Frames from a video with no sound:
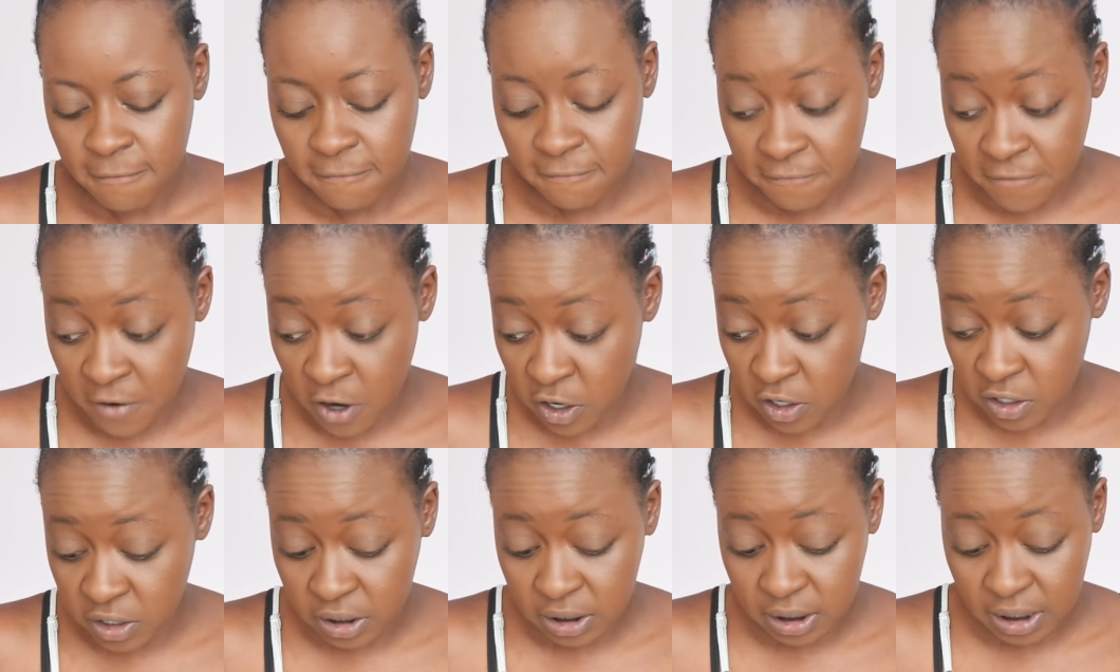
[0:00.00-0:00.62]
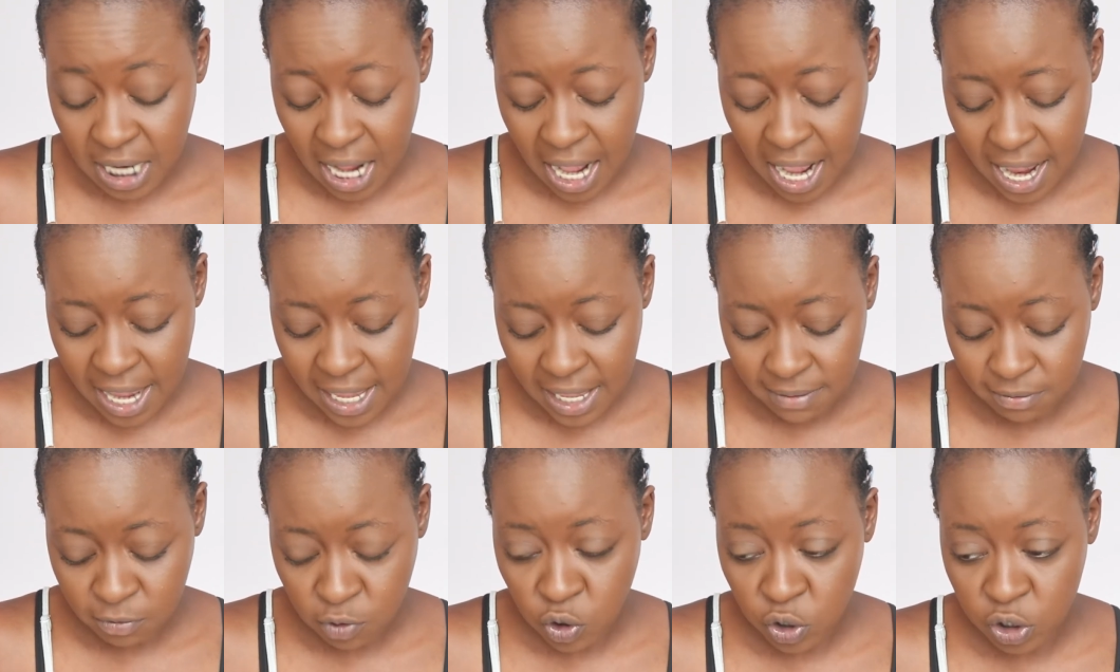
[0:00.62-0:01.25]
First, I
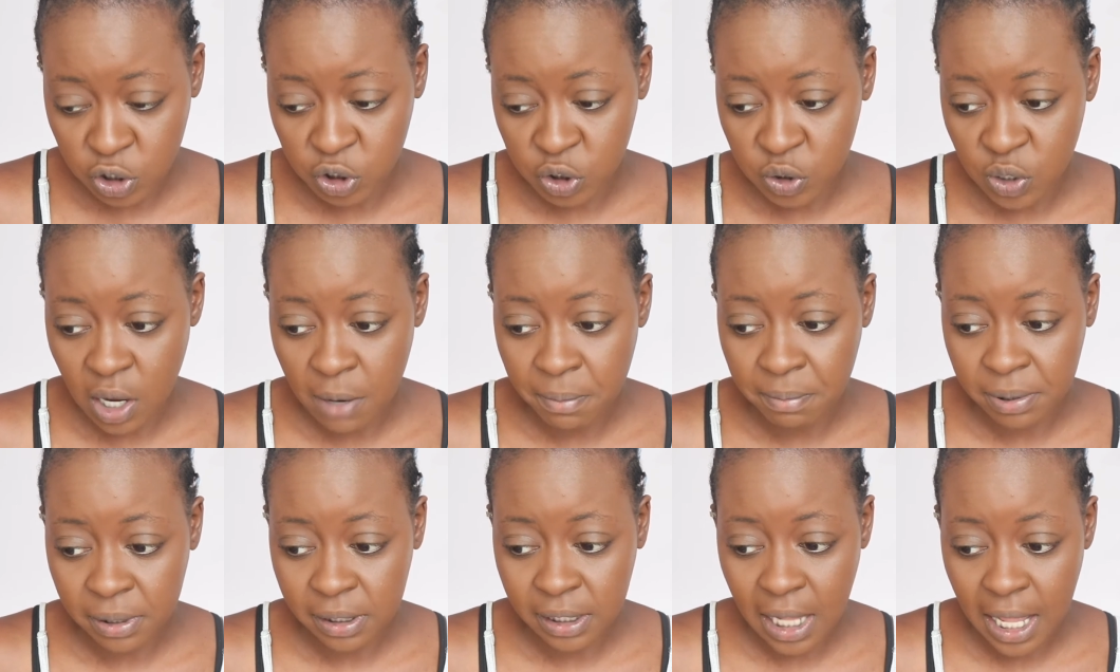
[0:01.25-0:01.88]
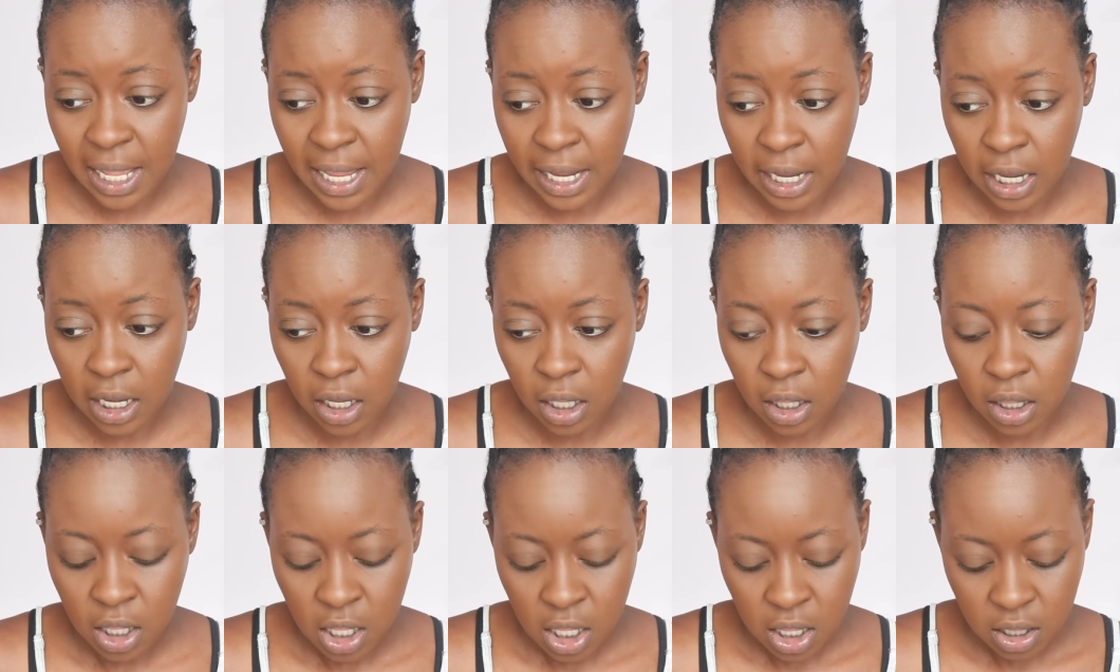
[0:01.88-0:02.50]
am going to
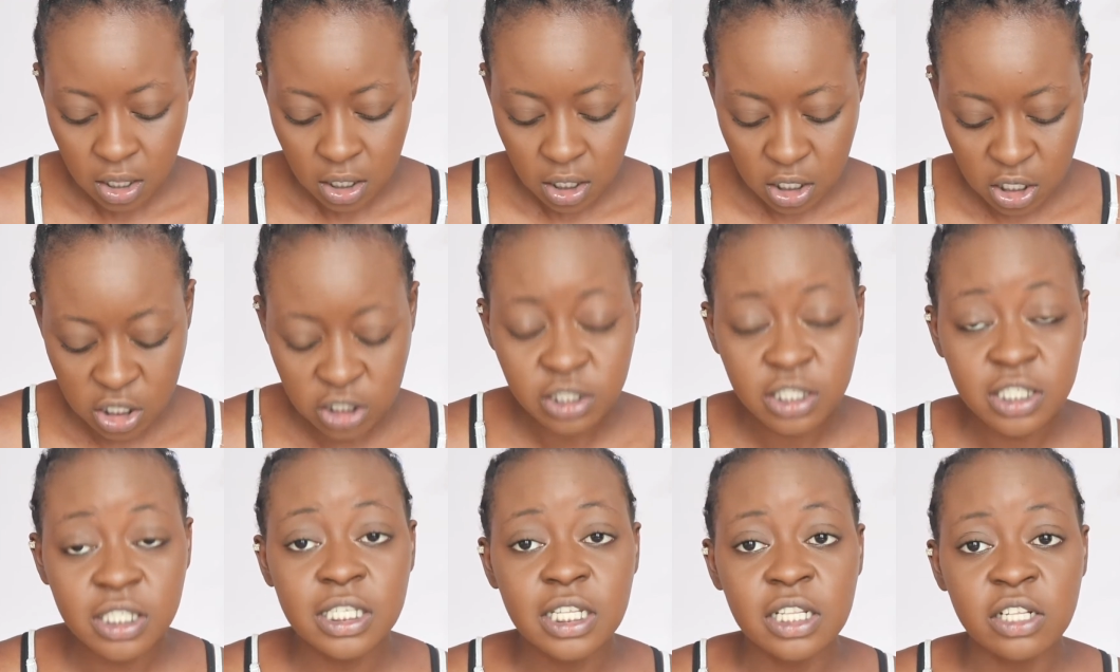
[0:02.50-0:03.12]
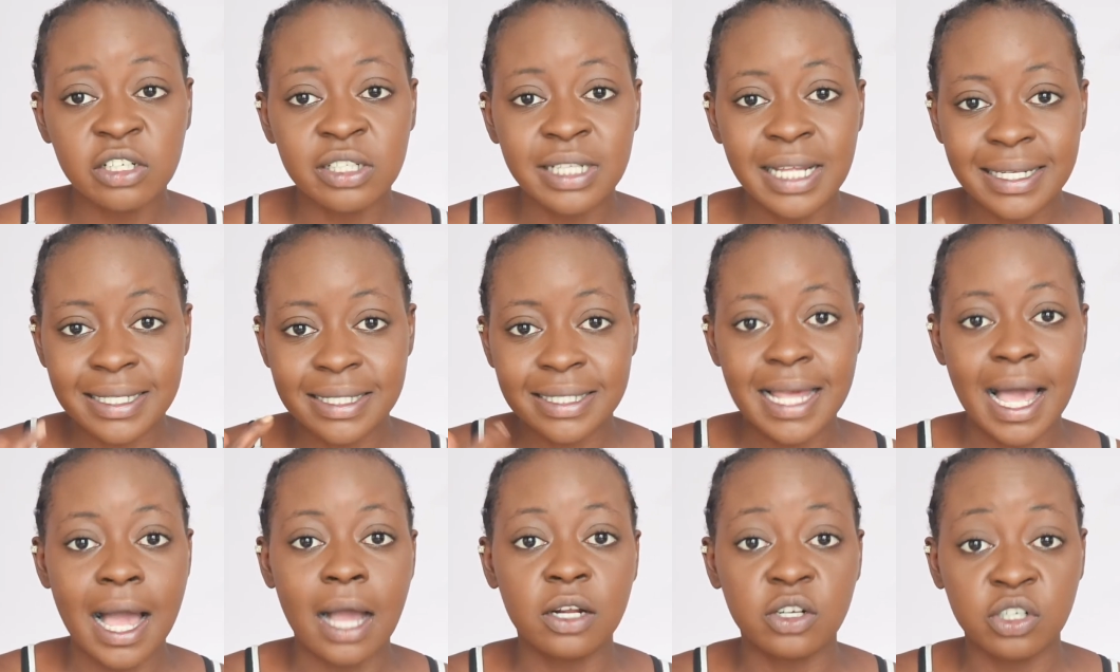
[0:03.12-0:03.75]
apply concealer that is
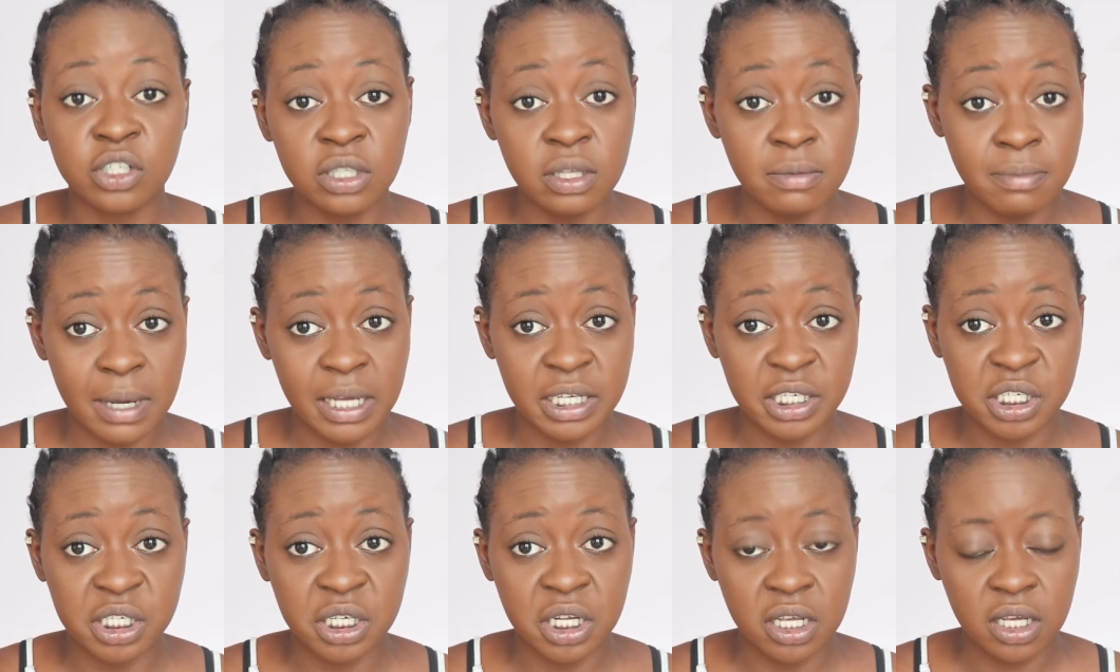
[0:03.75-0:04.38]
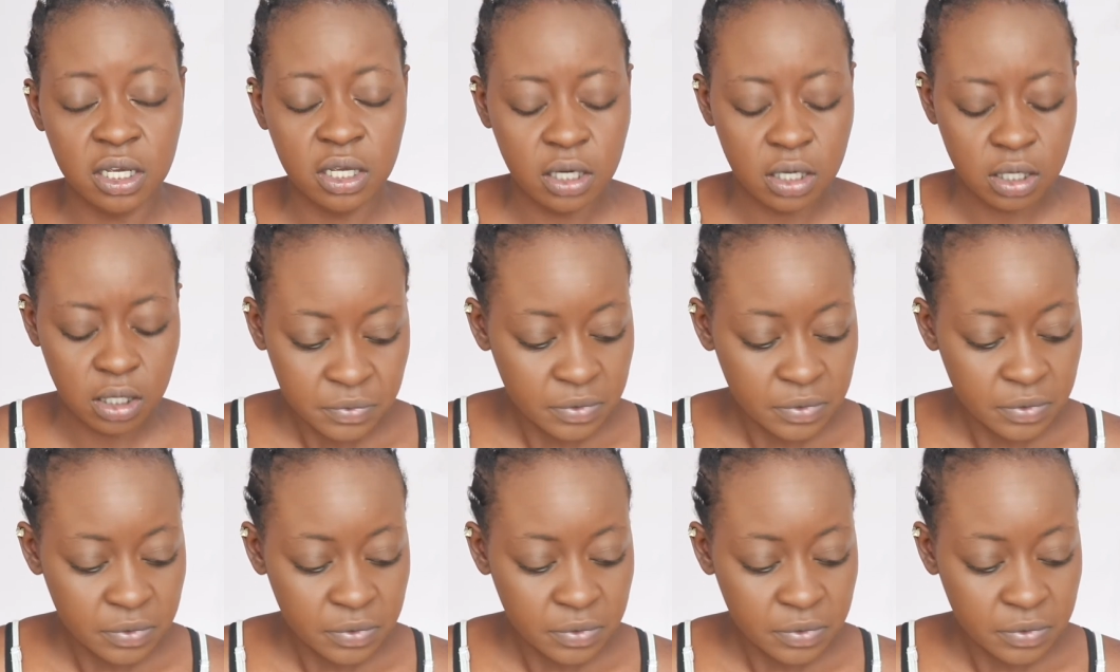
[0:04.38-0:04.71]
actually my shade.